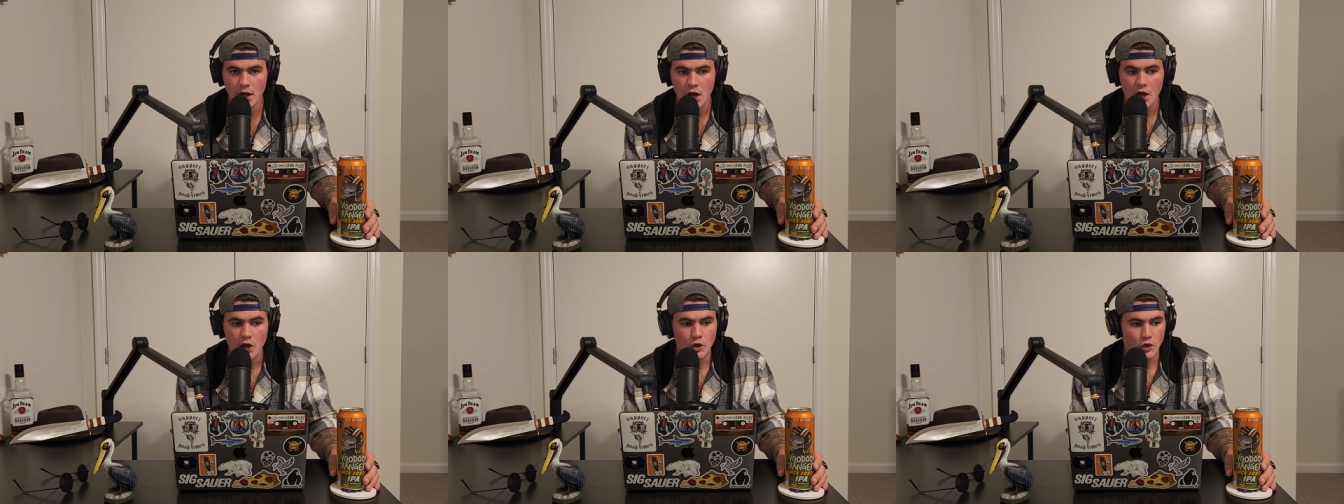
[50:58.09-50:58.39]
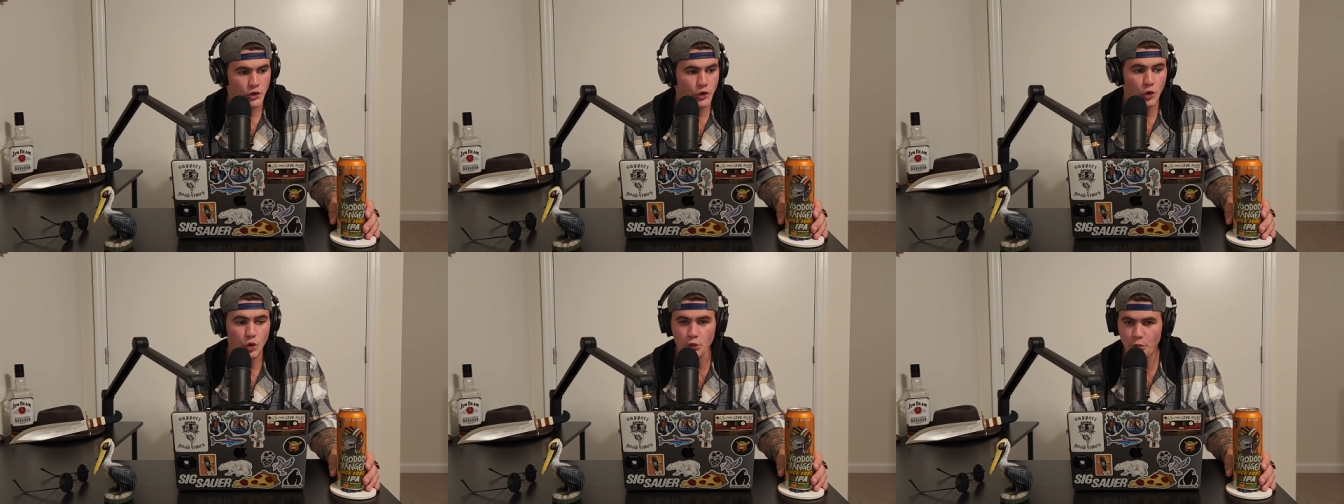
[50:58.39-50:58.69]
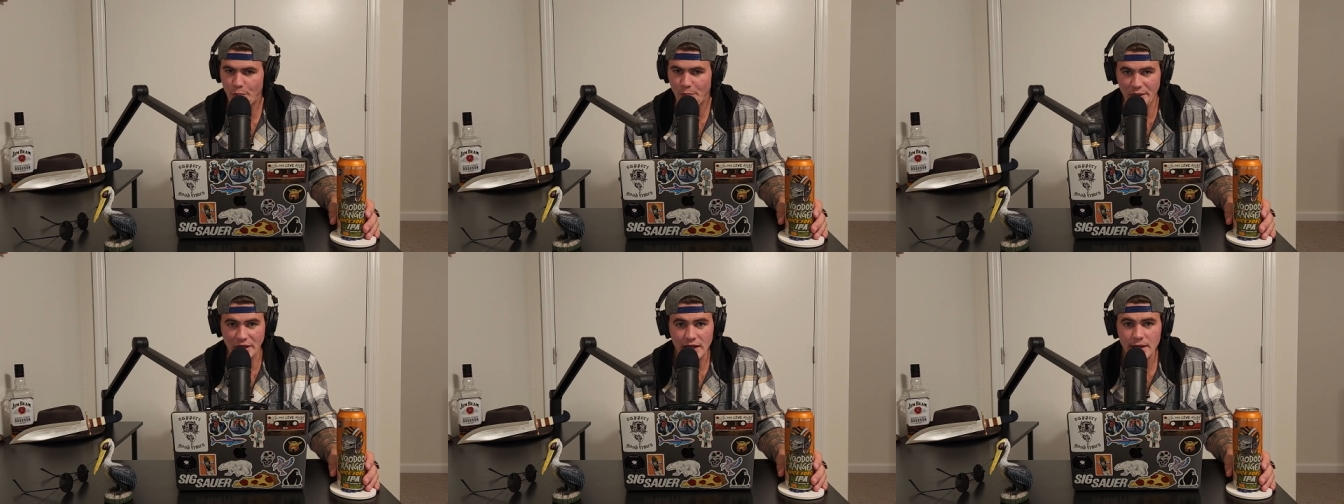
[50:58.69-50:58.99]
Dude,
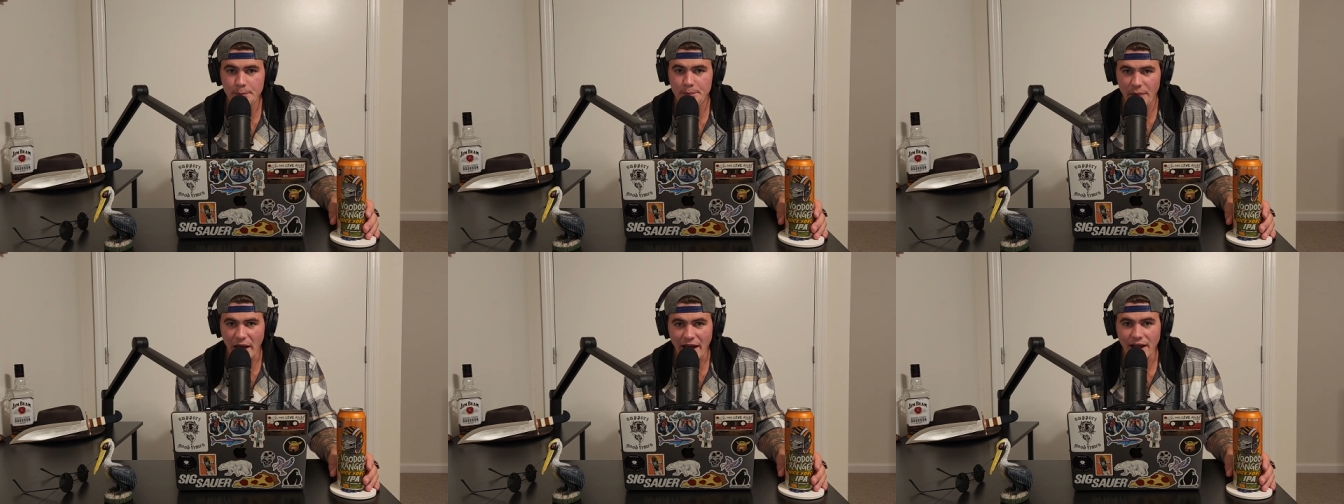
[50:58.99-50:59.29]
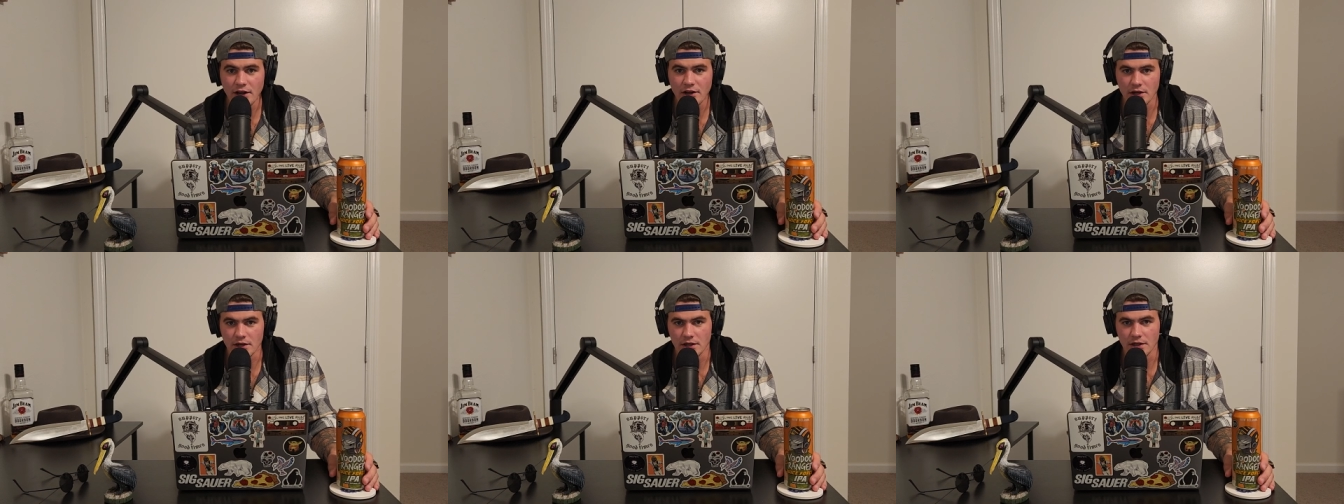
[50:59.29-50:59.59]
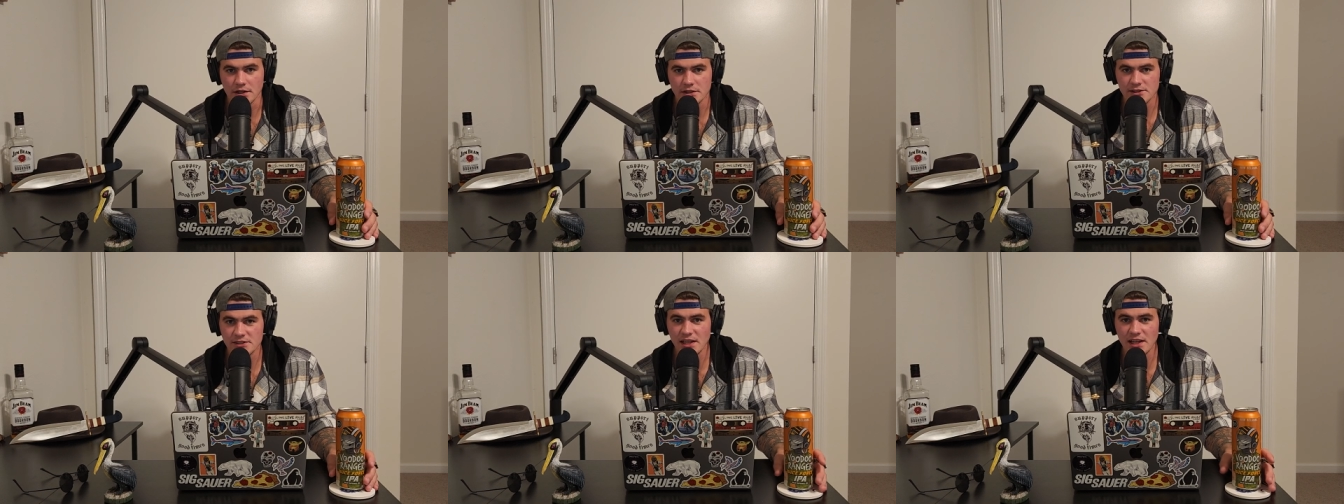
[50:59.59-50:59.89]
be better.
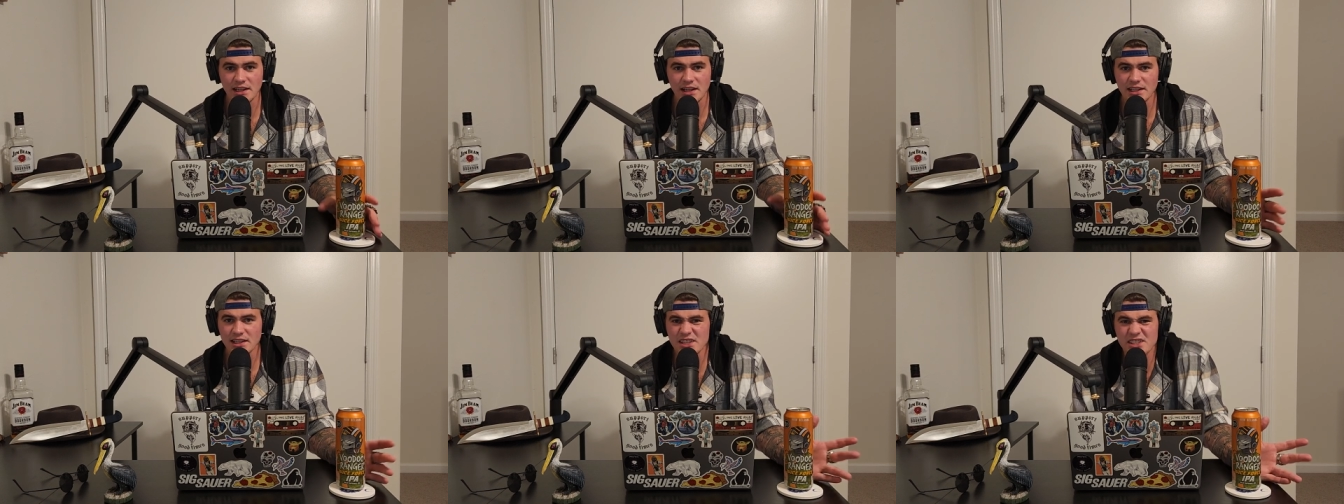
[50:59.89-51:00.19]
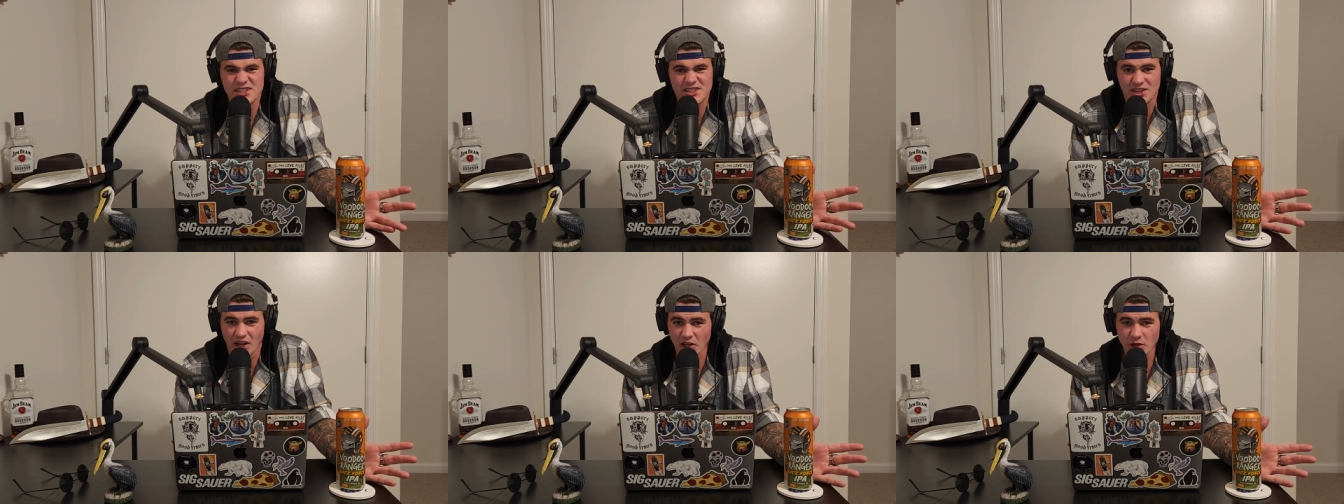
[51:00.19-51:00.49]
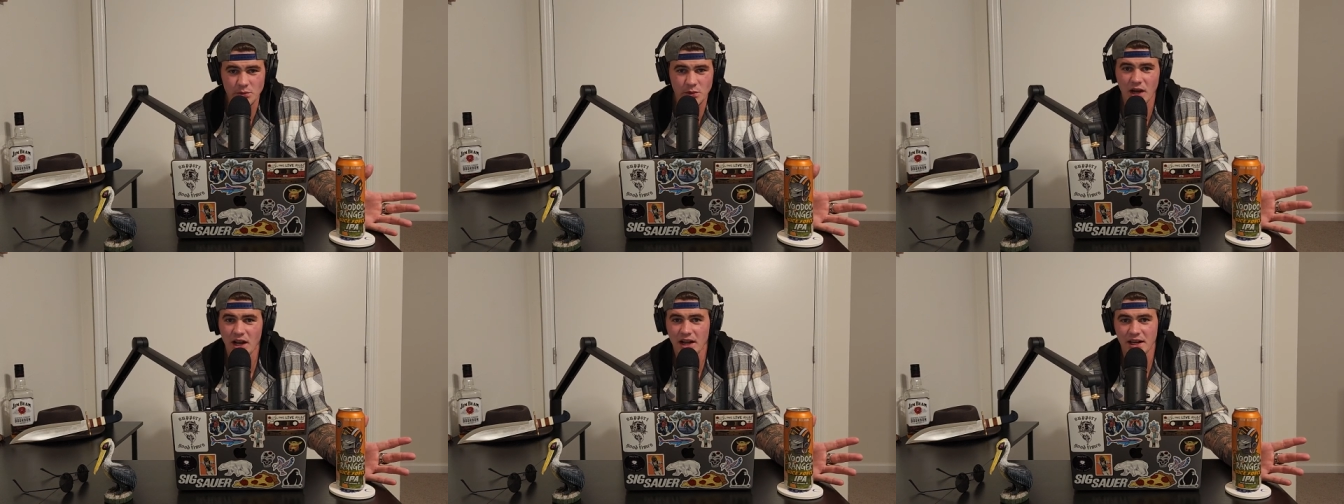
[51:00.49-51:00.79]
Say like the
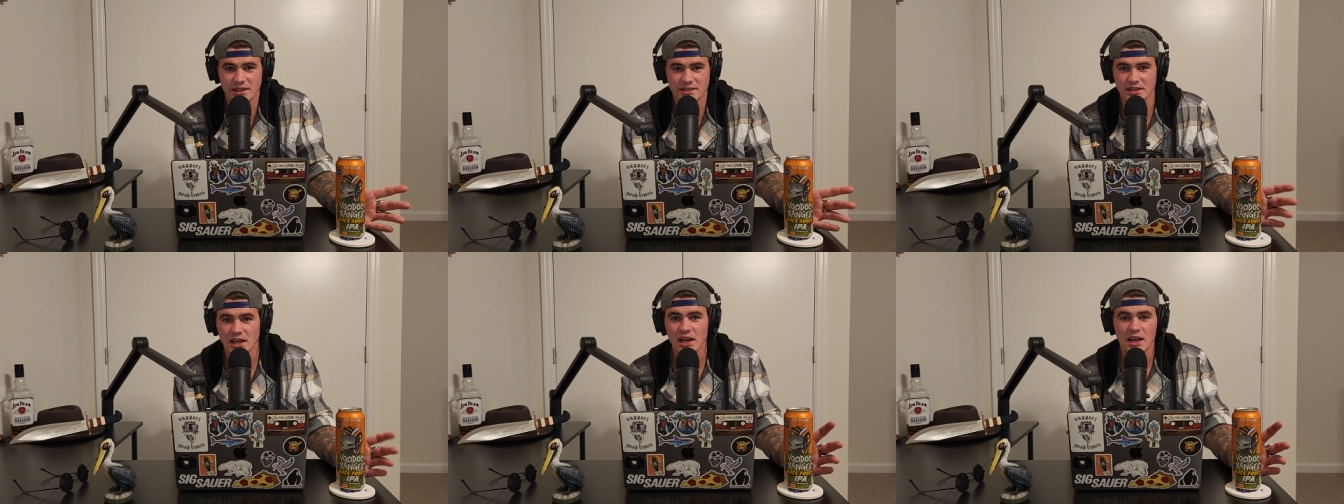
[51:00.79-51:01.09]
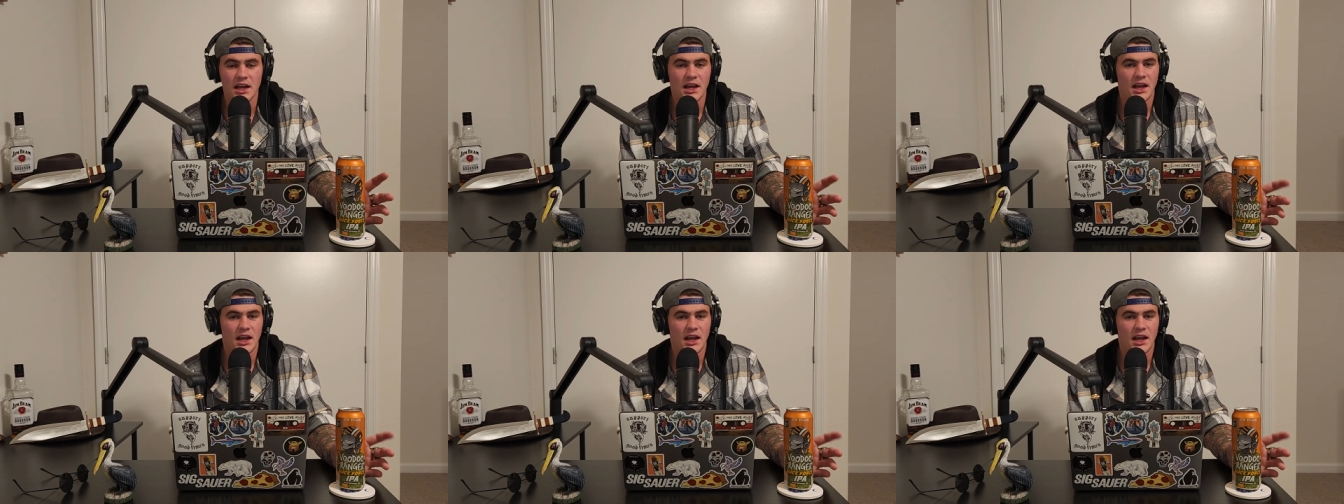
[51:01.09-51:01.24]
sunrise. I